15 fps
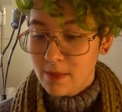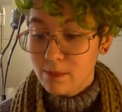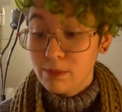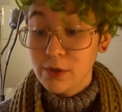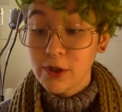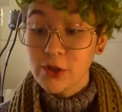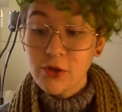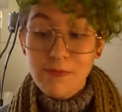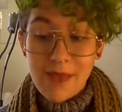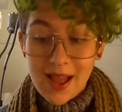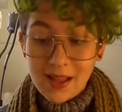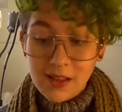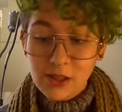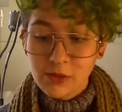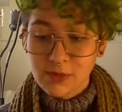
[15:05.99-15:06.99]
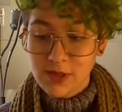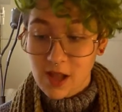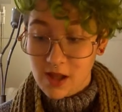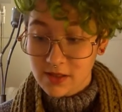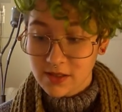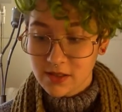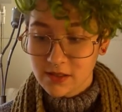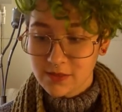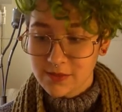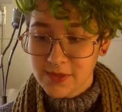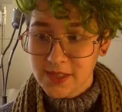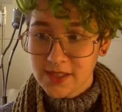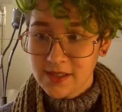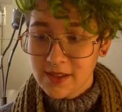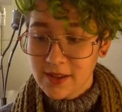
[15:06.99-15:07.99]
blue mallow
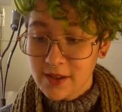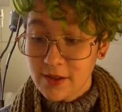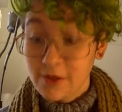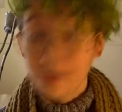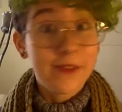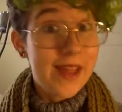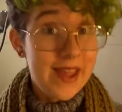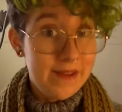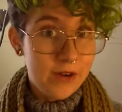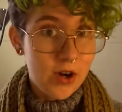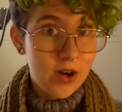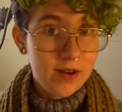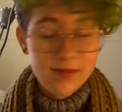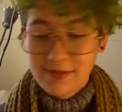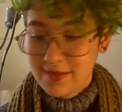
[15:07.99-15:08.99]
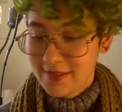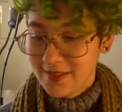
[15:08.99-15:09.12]
blossoms, flavor,